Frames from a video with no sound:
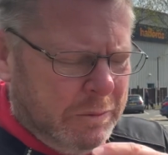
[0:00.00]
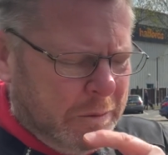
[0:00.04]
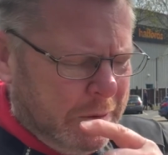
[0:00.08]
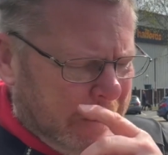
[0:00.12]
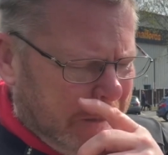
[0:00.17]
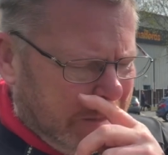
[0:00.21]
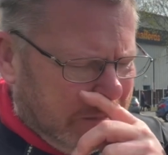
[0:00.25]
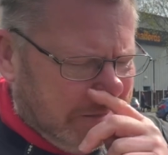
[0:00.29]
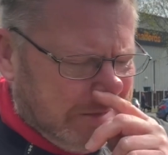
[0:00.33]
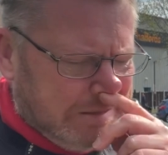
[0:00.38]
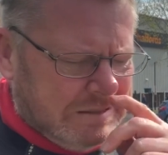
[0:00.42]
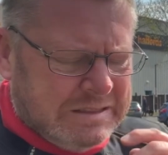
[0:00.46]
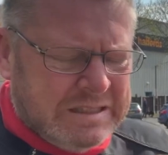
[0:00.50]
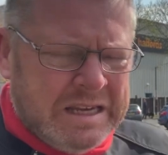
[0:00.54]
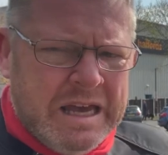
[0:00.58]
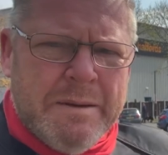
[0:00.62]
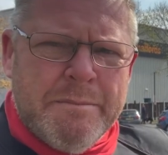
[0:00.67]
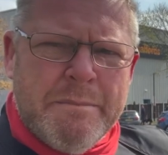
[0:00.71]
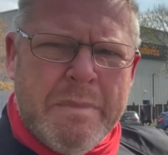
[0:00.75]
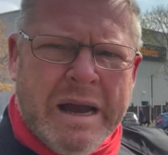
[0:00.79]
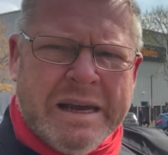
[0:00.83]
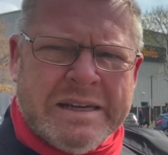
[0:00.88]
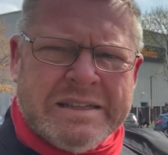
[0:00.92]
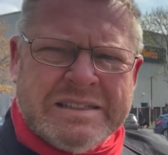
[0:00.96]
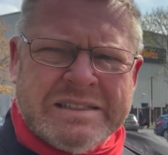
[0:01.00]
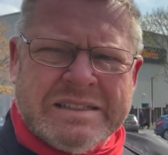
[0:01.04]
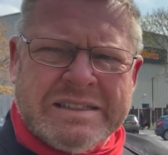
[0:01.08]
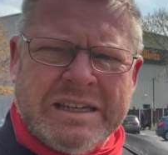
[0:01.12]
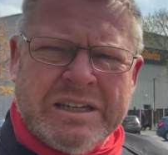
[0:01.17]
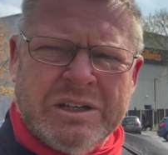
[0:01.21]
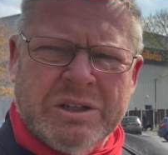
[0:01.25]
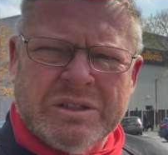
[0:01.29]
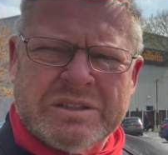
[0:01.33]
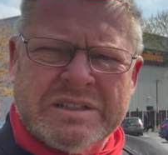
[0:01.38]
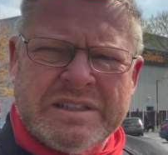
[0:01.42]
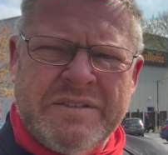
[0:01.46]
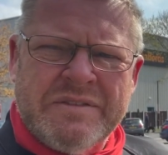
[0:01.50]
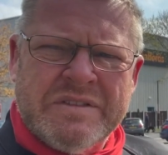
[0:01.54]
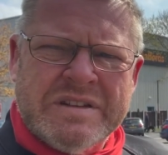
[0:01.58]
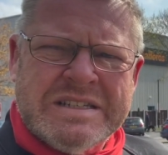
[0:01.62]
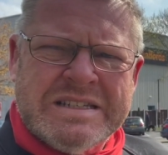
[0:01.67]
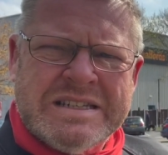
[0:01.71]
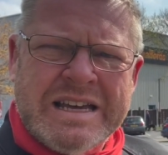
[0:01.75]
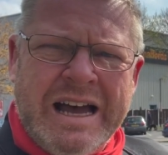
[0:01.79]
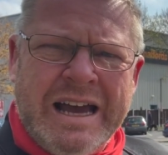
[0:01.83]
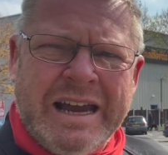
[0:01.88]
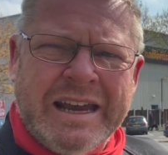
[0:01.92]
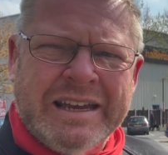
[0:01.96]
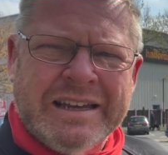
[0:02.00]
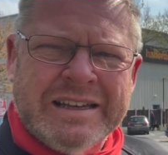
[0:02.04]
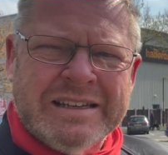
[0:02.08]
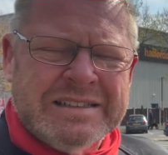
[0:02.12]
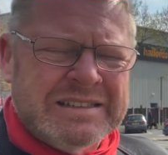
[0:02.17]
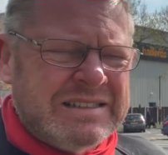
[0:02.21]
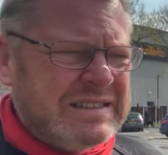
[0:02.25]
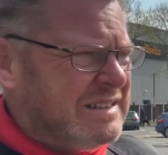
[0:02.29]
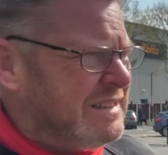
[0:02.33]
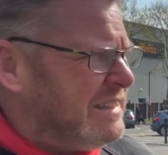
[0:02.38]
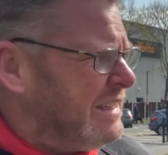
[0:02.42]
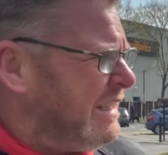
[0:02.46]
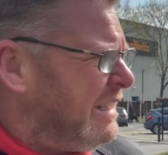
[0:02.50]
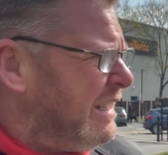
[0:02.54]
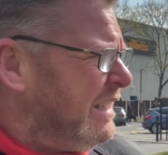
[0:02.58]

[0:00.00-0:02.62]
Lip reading: with these Mitas E-07 tyres,